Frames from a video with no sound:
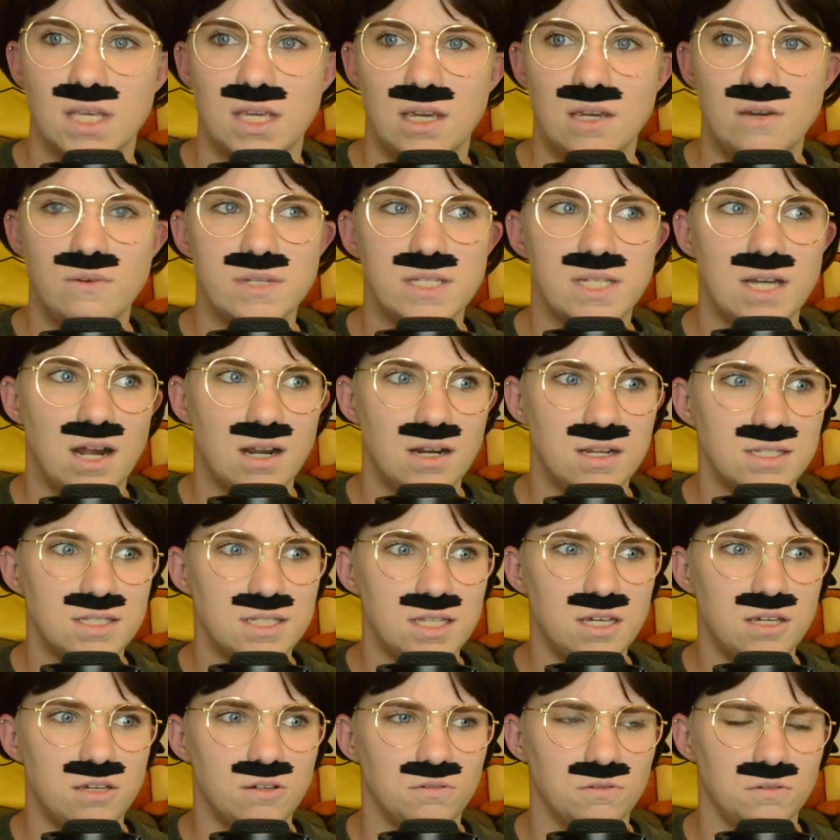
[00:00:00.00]
It was
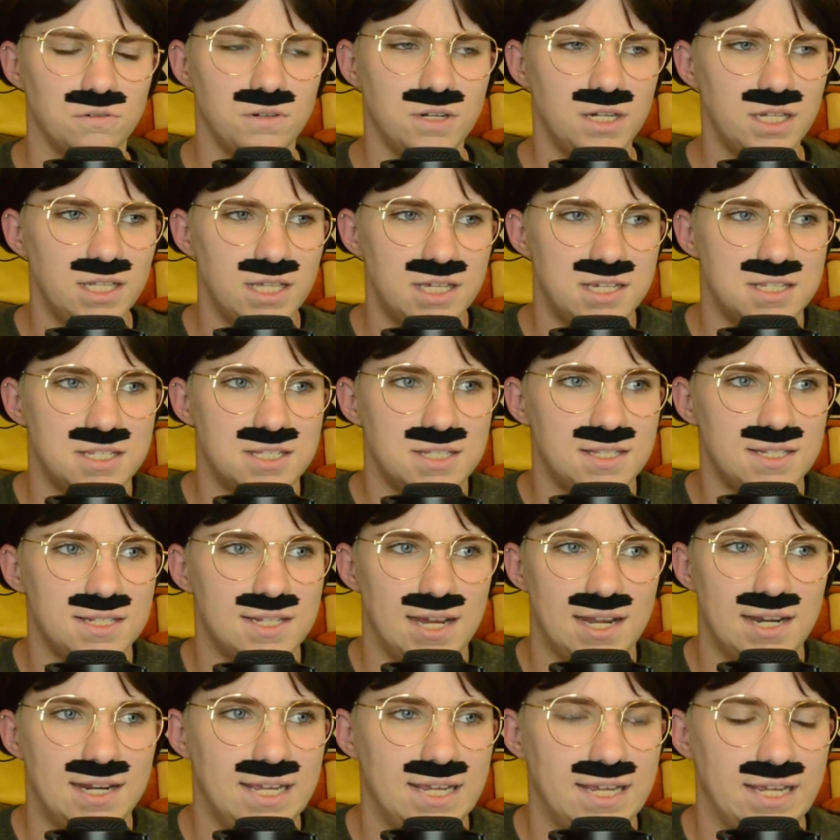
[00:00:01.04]
honestly really
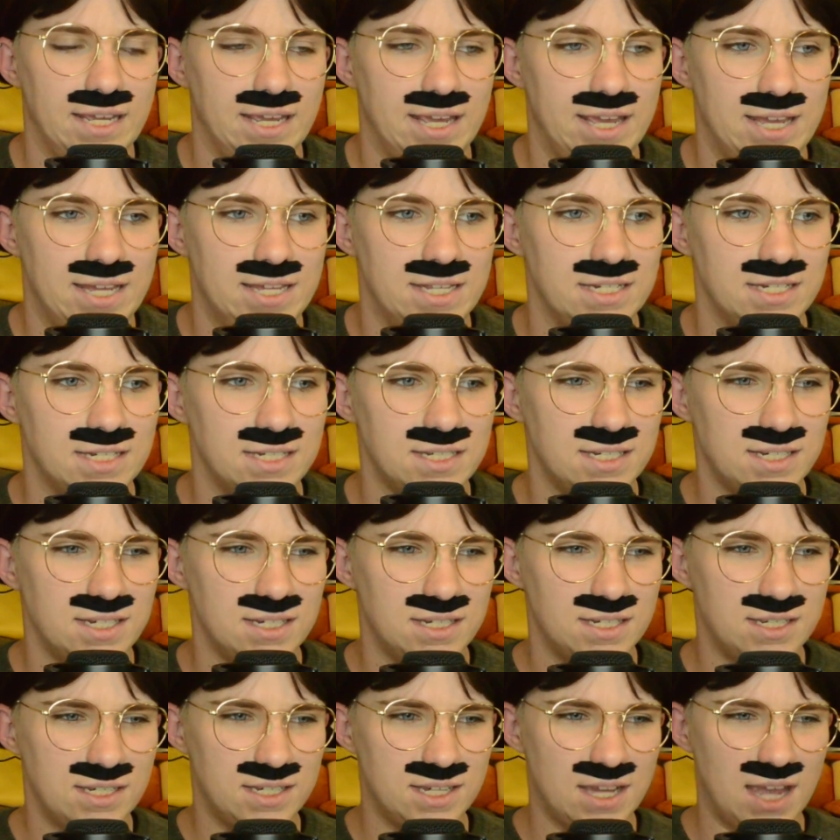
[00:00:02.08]
stunning and
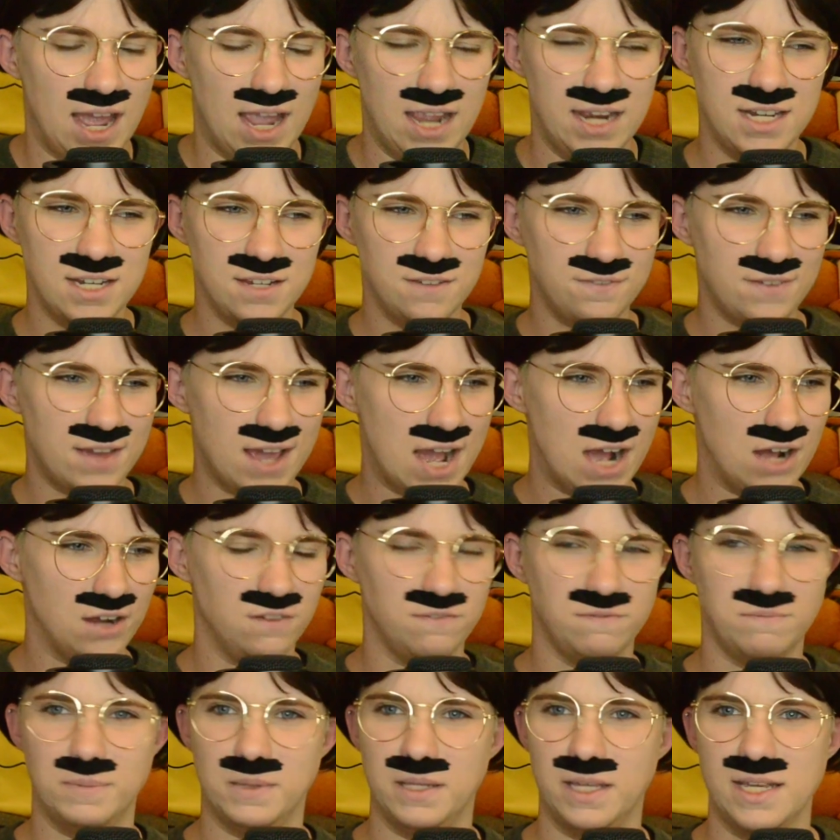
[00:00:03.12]
kind of out
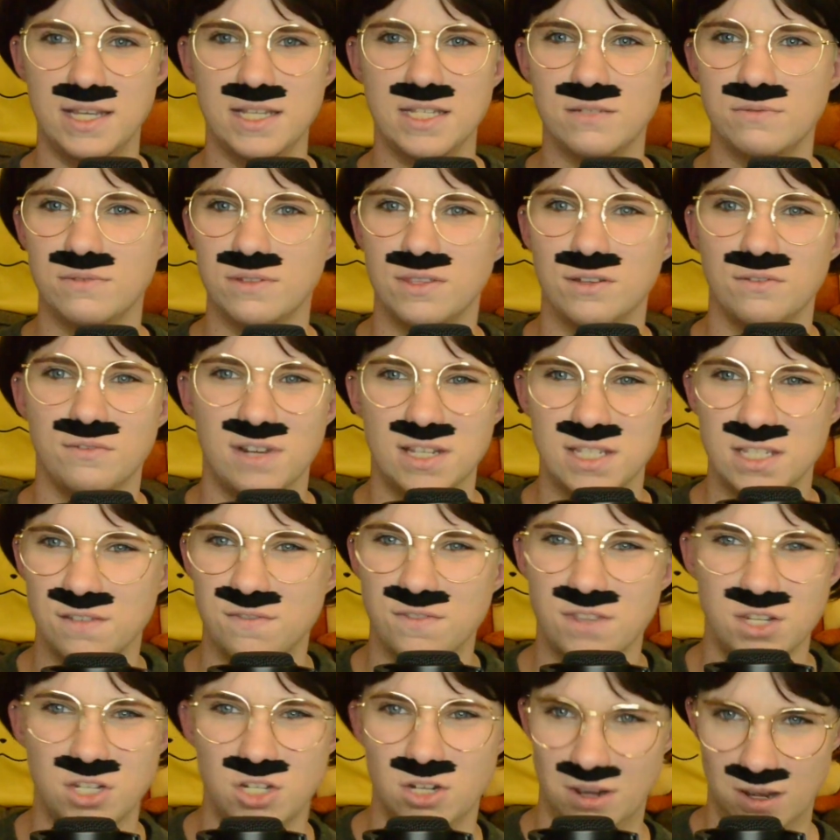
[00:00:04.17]
of place with the rest
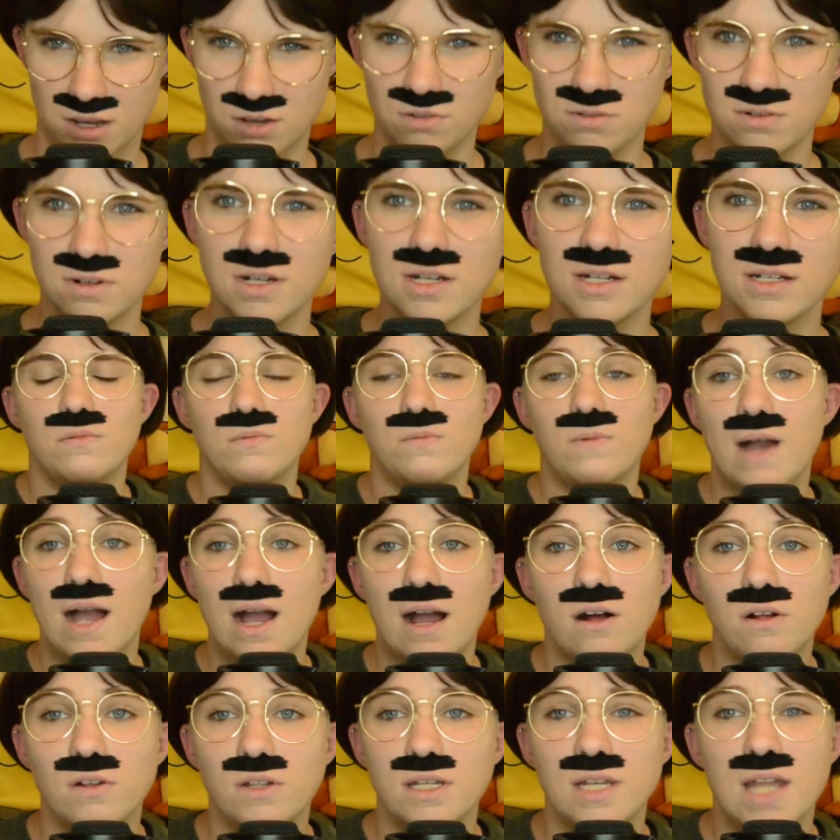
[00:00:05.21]
of the show.
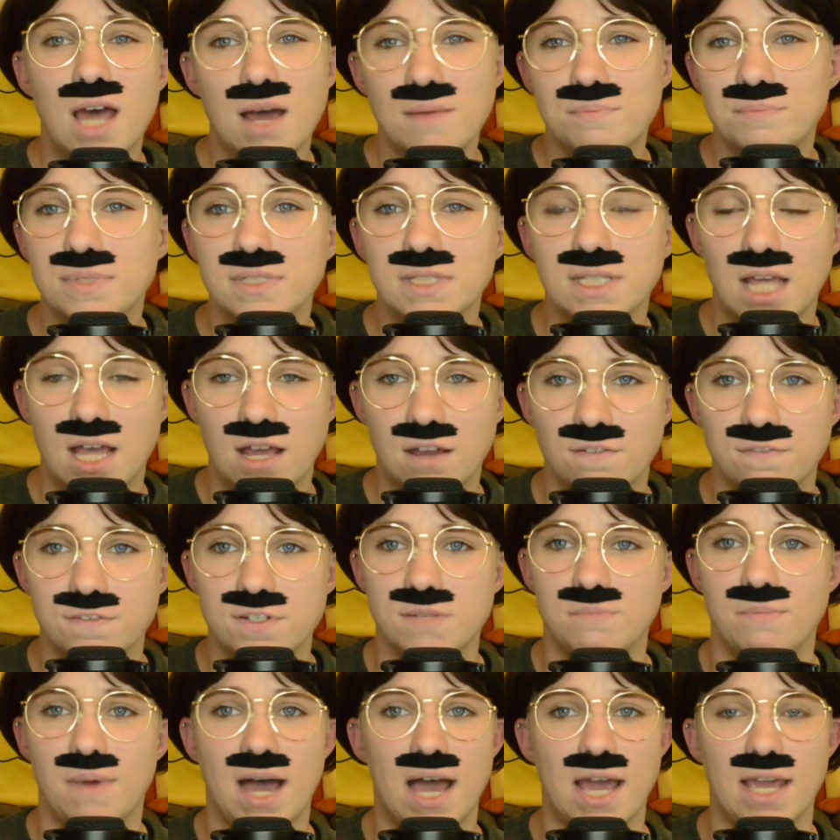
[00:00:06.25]
While not
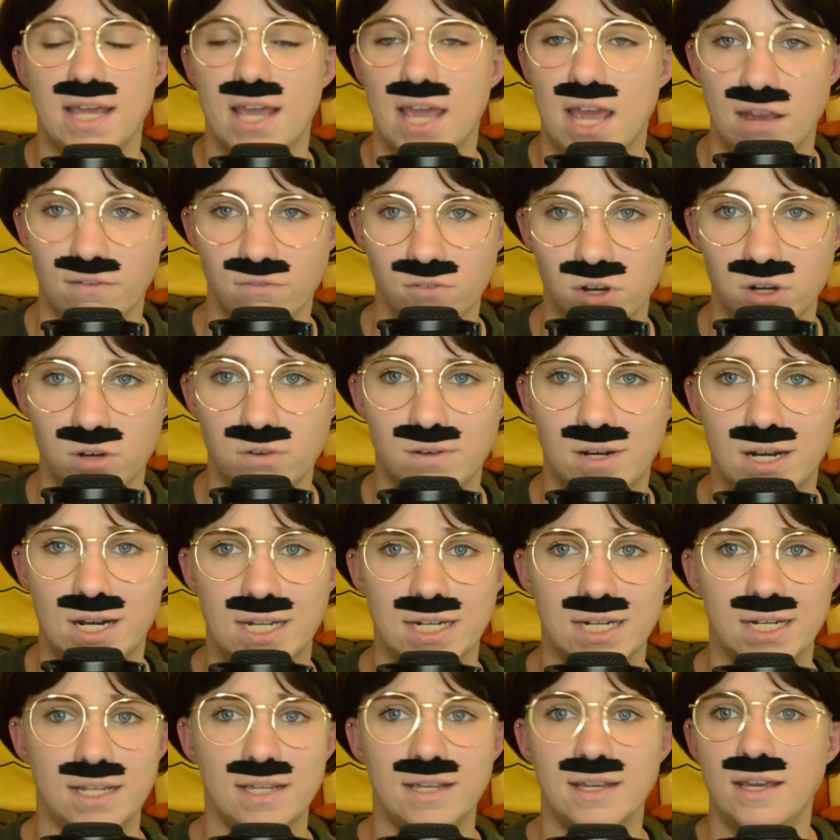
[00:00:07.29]
beloved by
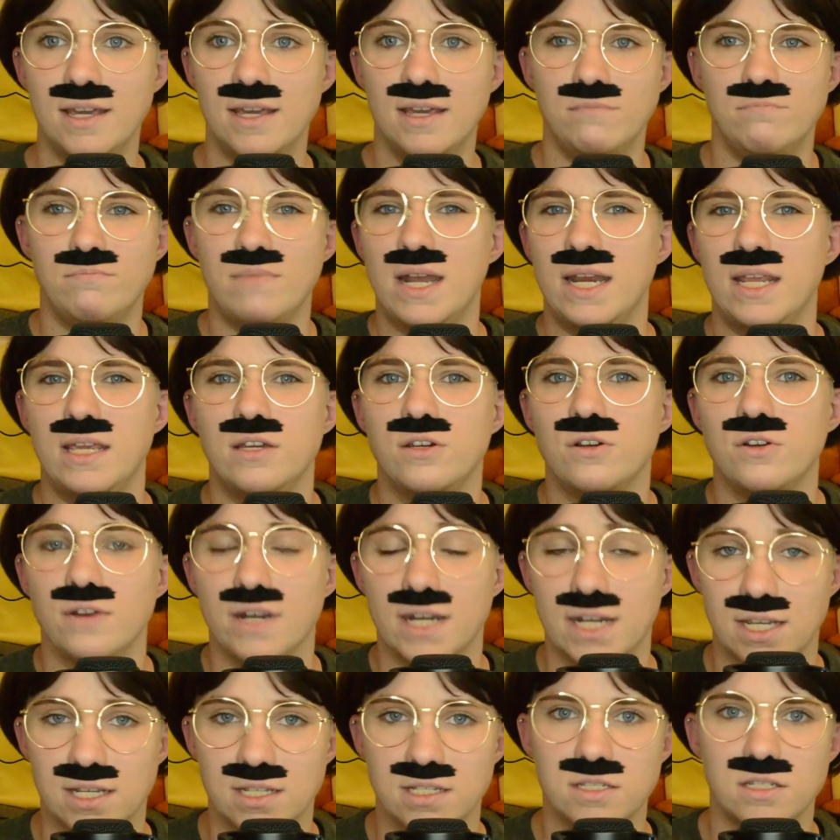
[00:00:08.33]
everyone, Many
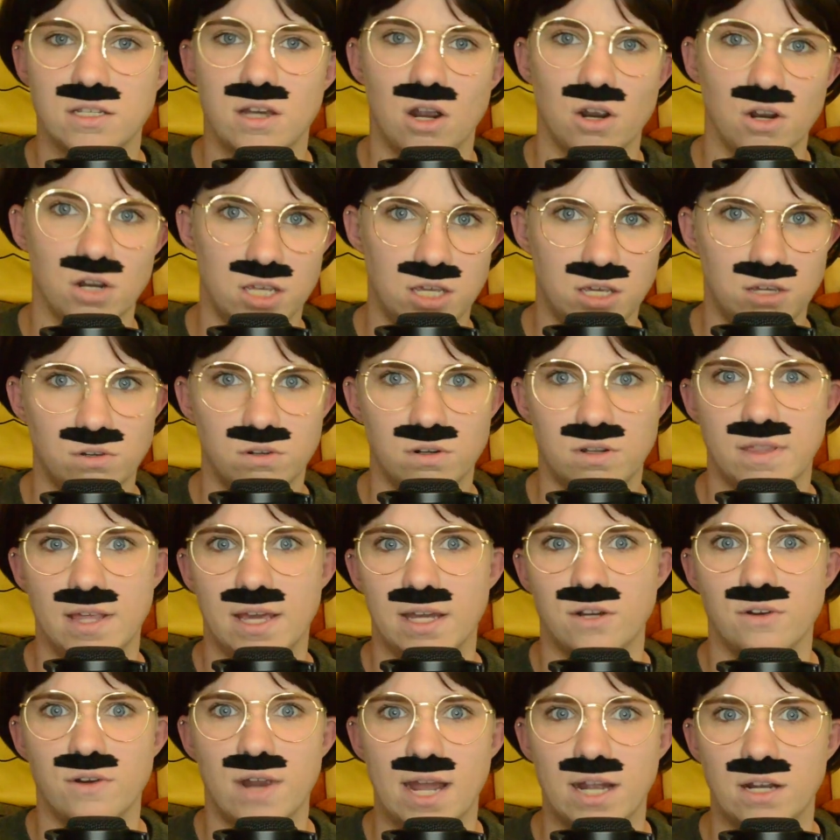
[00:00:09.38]
critics argued
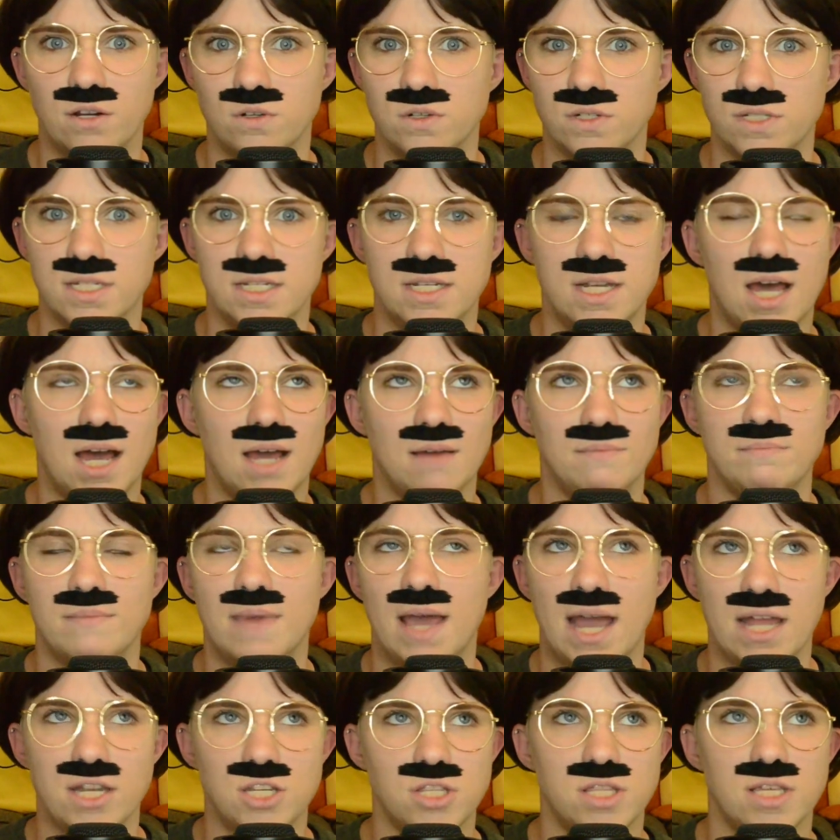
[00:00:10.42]
that Graggle did not
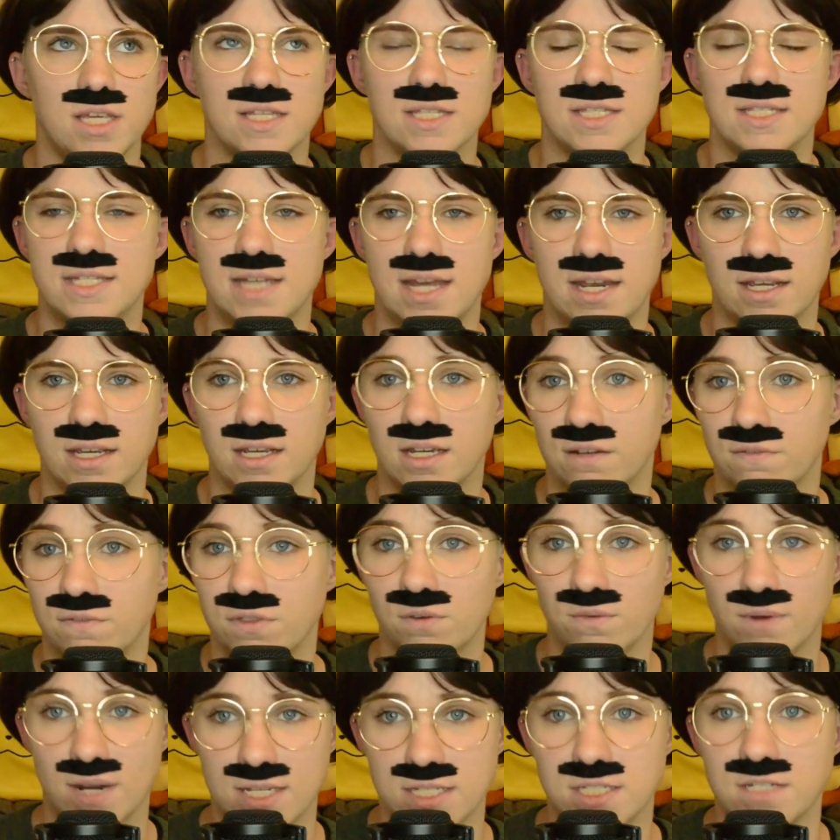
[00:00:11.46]
match the aesthetic of
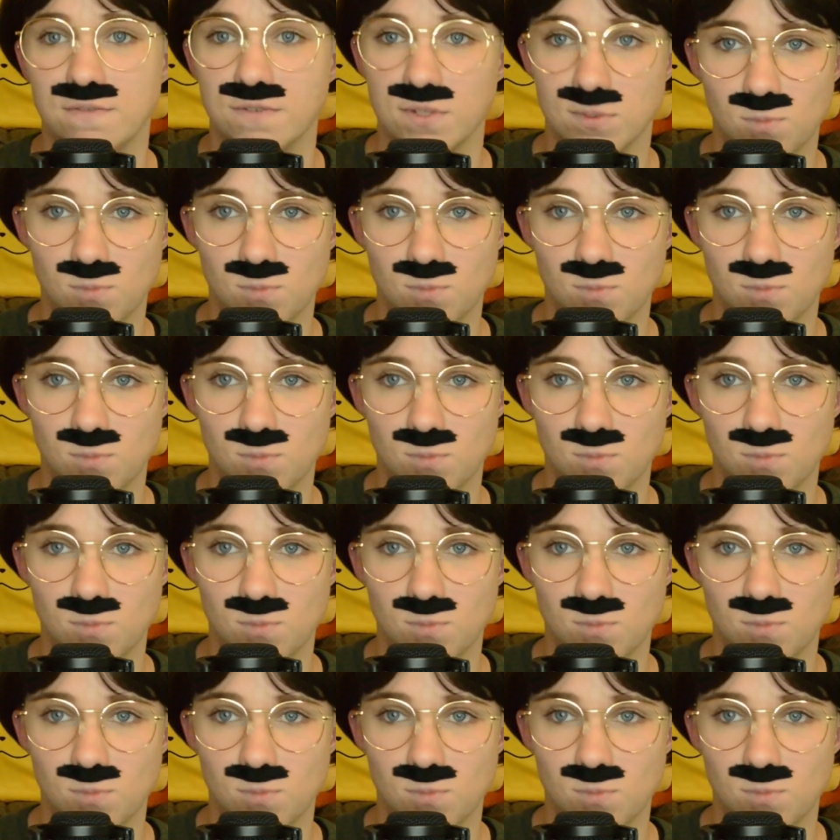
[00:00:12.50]
the rest of